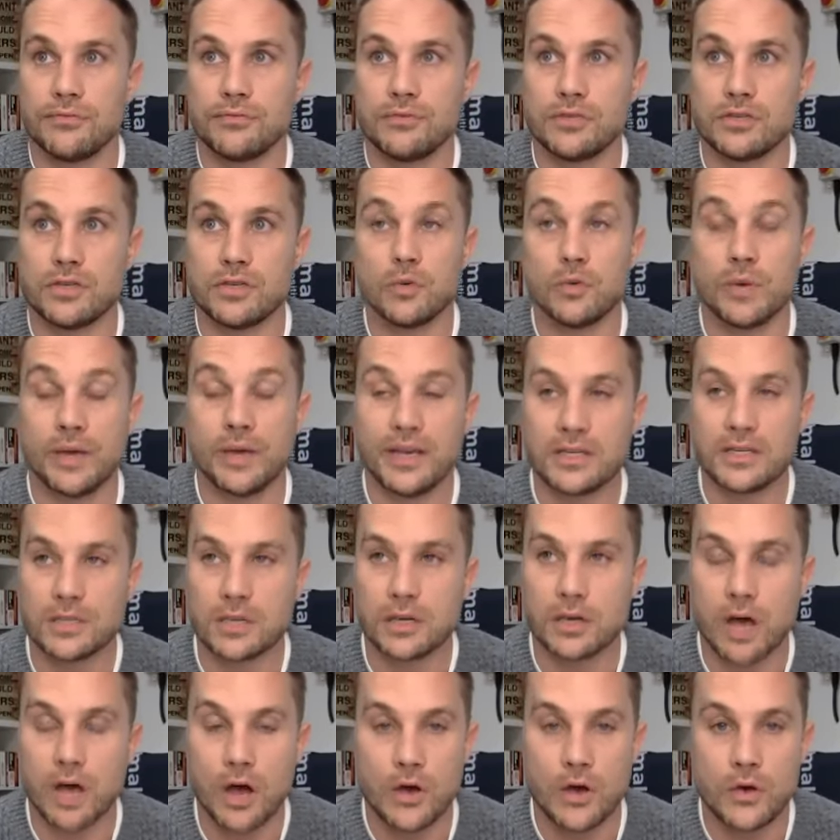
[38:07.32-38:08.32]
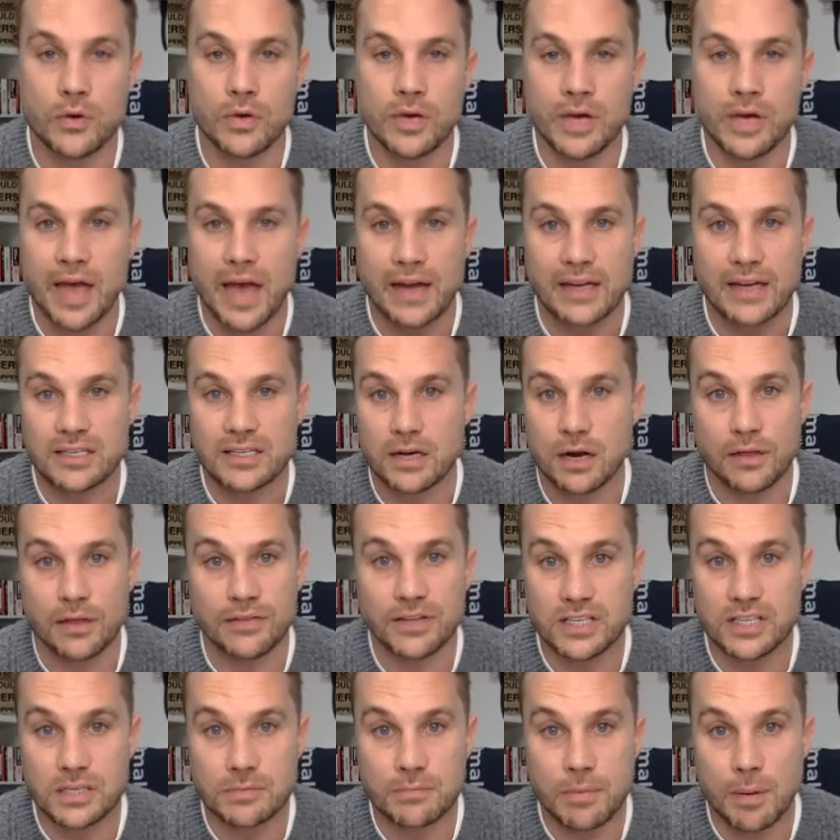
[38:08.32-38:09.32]
2 weeks ago, and he said, like,
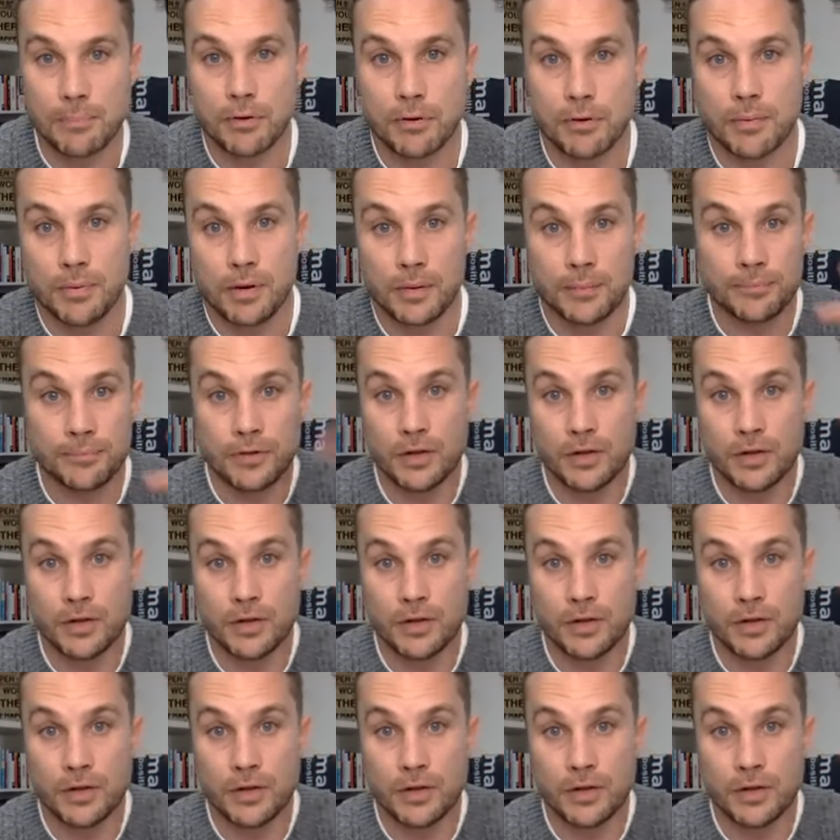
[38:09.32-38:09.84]
this is my problem.